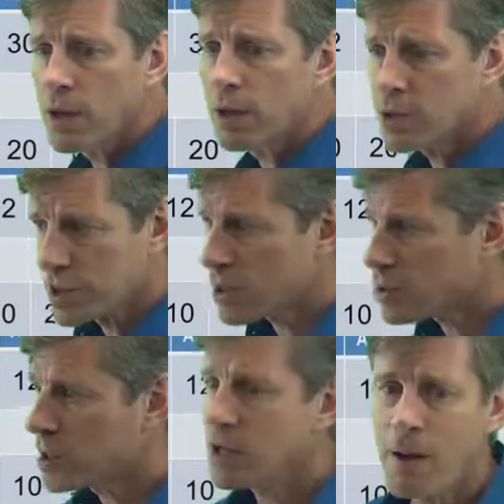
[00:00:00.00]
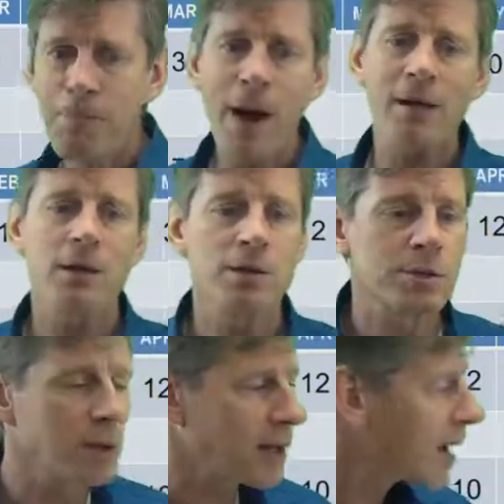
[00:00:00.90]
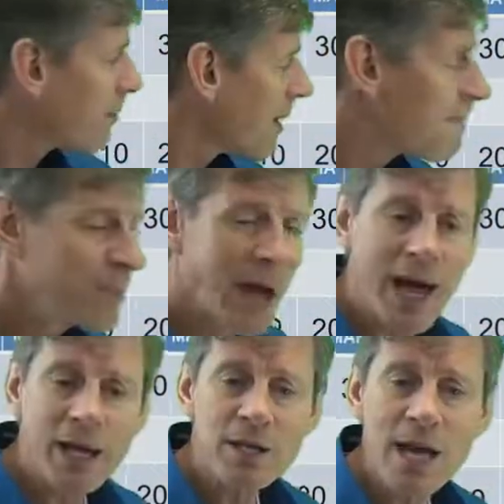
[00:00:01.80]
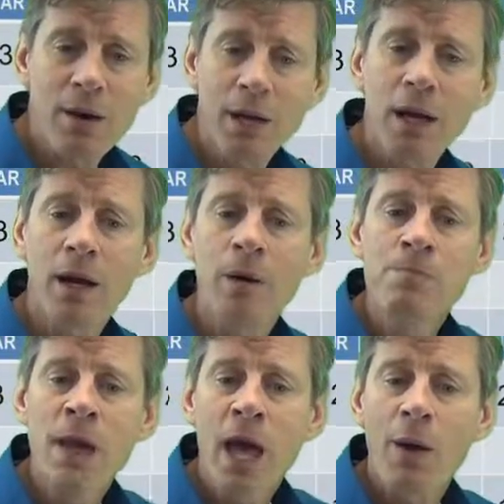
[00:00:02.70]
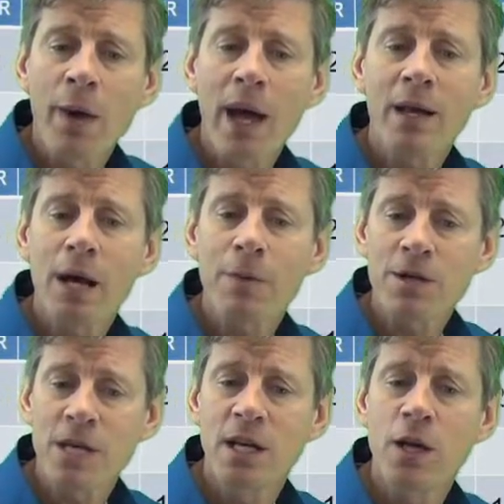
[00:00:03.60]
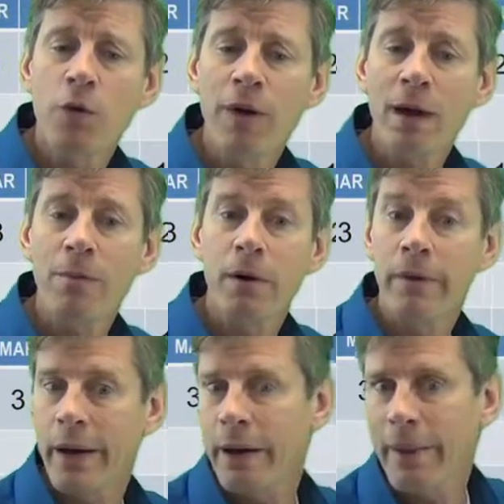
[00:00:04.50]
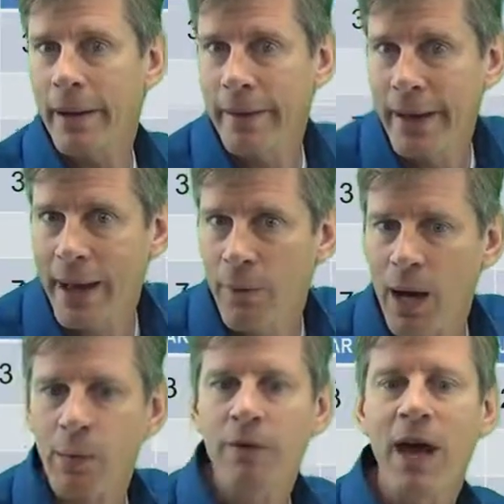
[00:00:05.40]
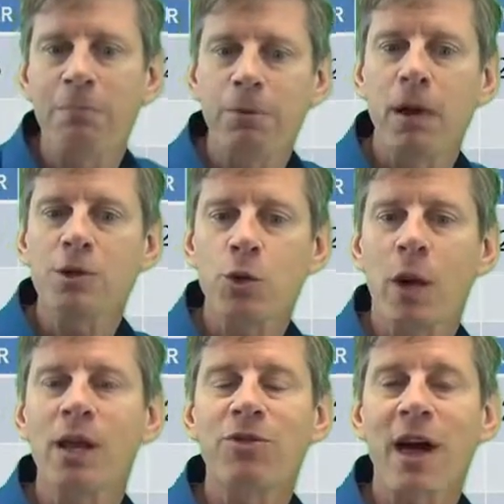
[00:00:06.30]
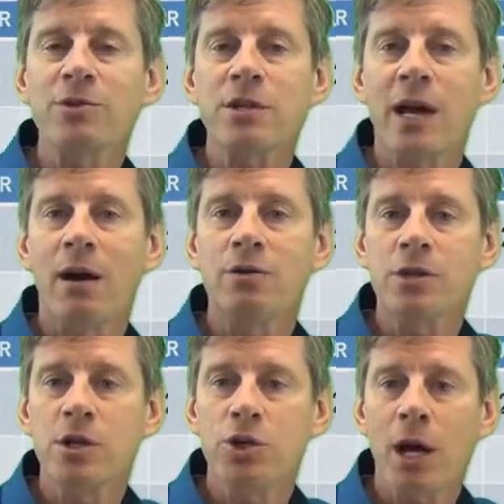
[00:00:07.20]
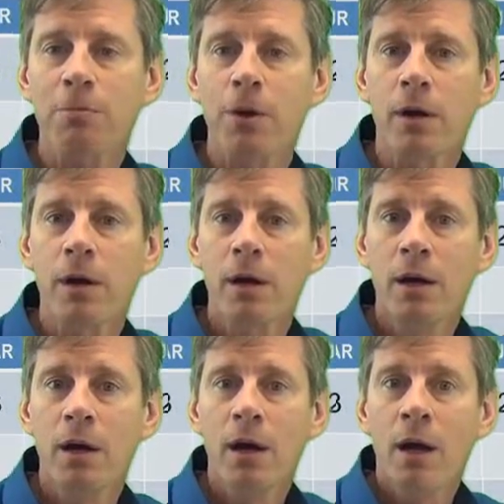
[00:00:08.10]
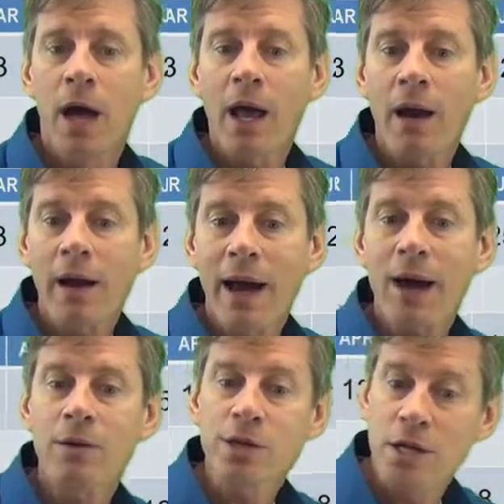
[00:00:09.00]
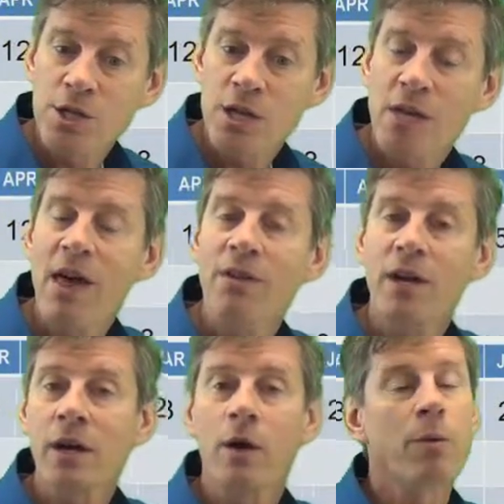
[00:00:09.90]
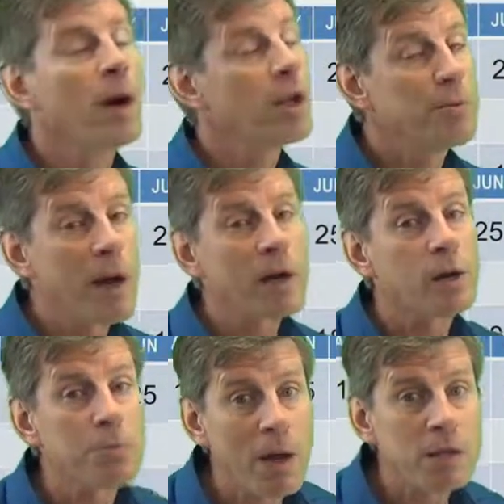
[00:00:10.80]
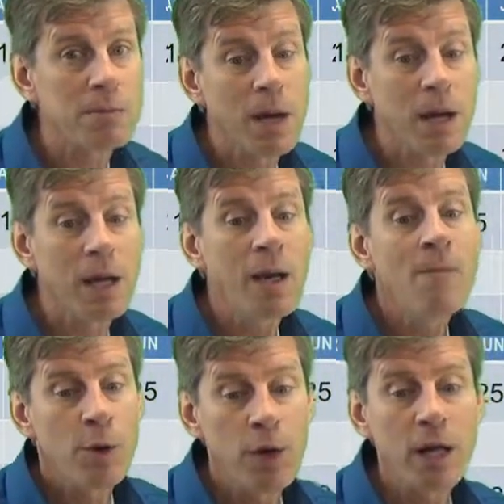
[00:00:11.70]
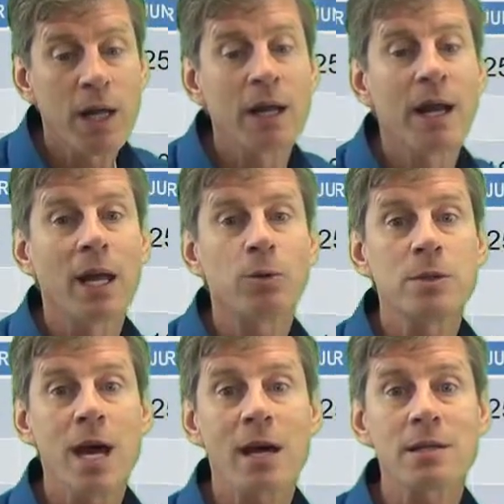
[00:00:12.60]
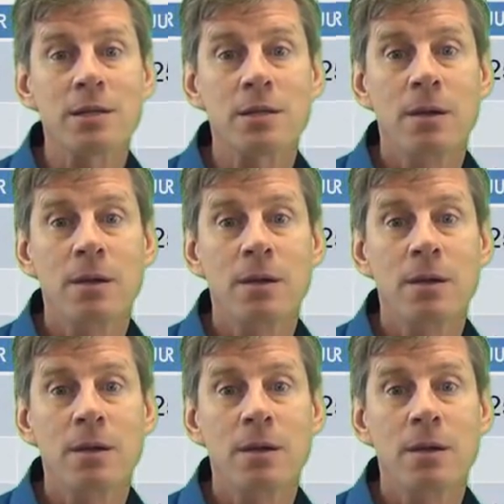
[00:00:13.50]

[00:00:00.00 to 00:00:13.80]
starts to impact us in real life, I get down here, and we end up, I see in November, right about now, right, we've got +$20,000 in the checkbook. And our accountant's going to see that, and they're going, well, you better go spend some money, or you're going to get nailed with taxes.